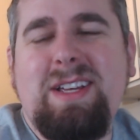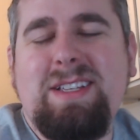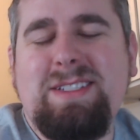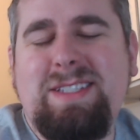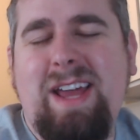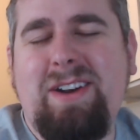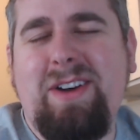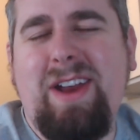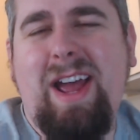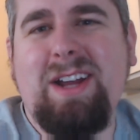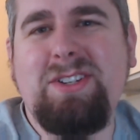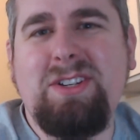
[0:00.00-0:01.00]
standard
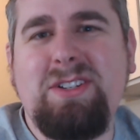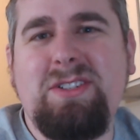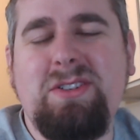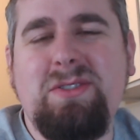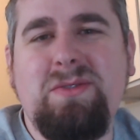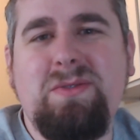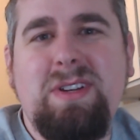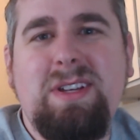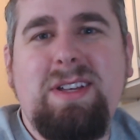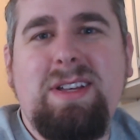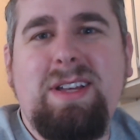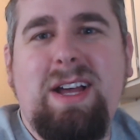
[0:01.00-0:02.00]
action to
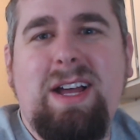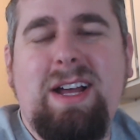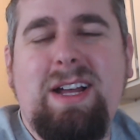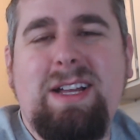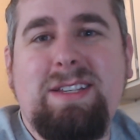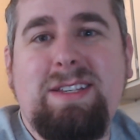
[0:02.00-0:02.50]
uh,